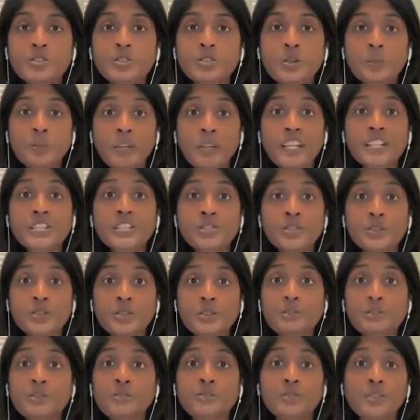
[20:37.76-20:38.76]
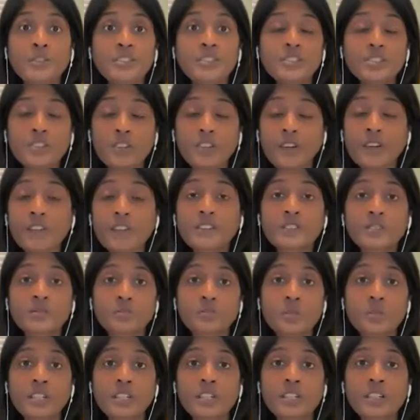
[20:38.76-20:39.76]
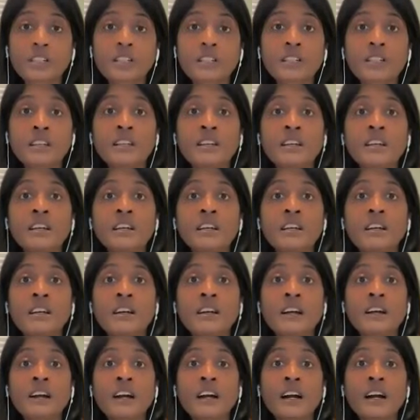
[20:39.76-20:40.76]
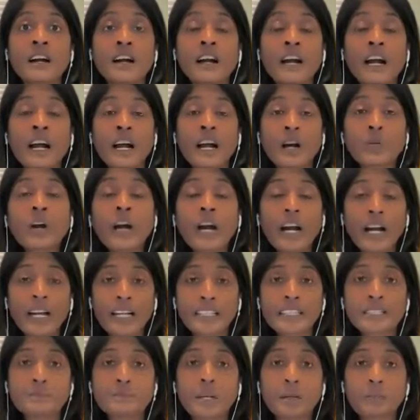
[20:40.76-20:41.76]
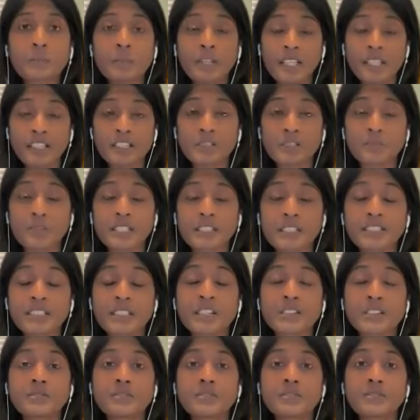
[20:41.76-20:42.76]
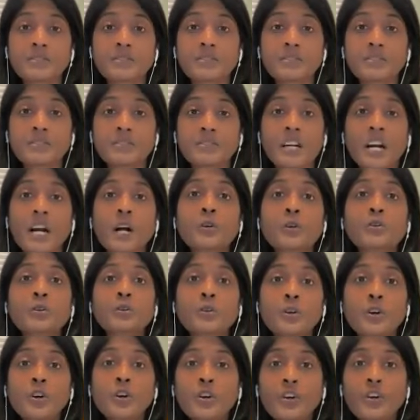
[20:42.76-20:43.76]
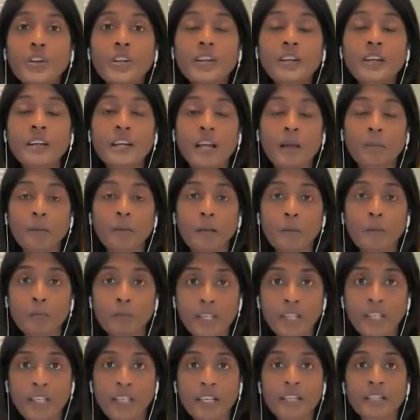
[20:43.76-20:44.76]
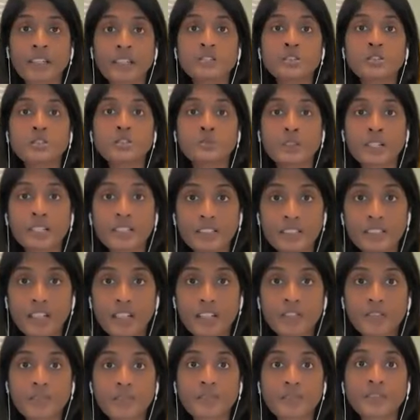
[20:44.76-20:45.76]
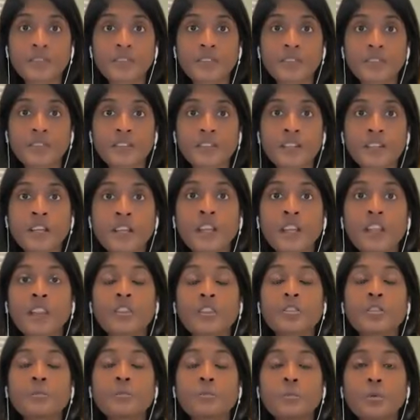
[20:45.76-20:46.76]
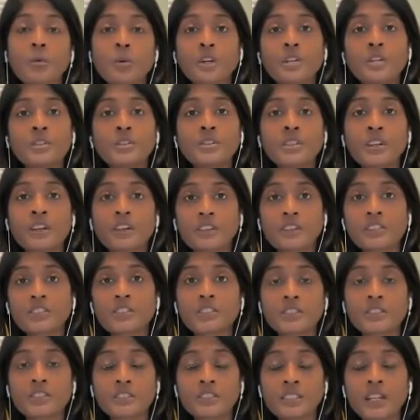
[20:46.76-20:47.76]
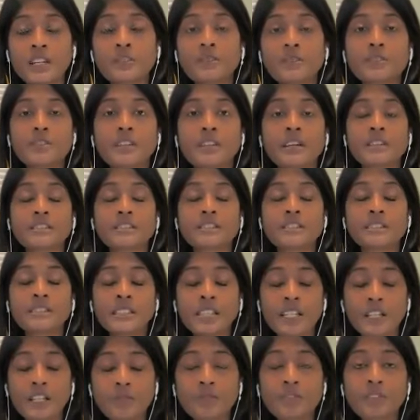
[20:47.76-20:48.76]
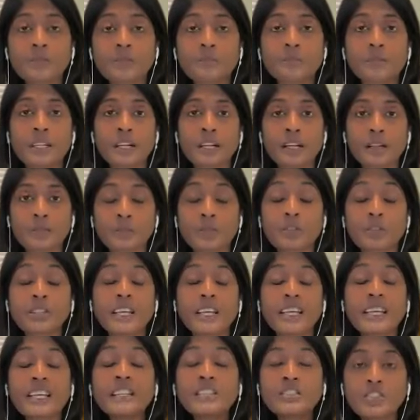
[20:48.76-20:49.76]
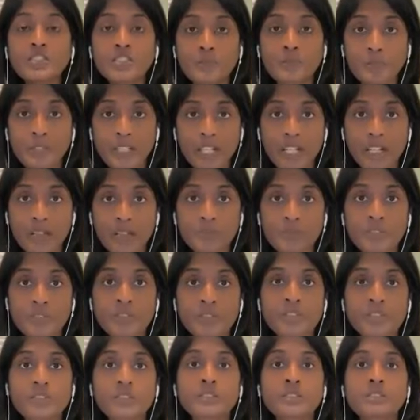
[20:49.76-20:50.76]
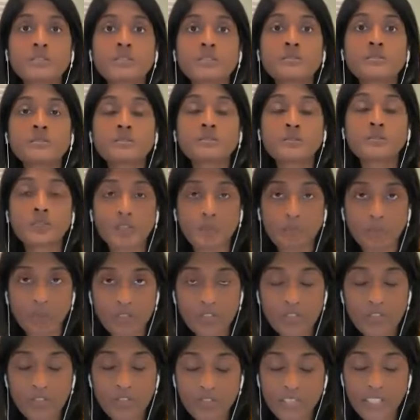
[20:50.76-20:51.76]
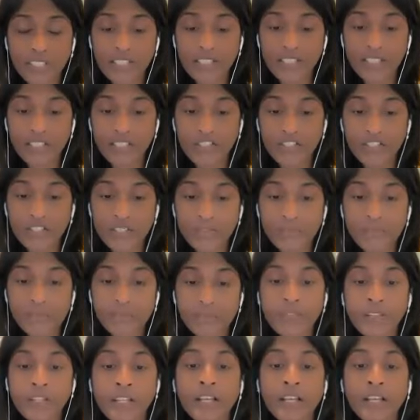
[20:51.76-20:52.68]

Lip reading: So make sure before you start this work, how kind am I being to myself? How good am I being to myself? The more you nourish yourself, the safer it becomes, the easier it becomes for emotional regulation.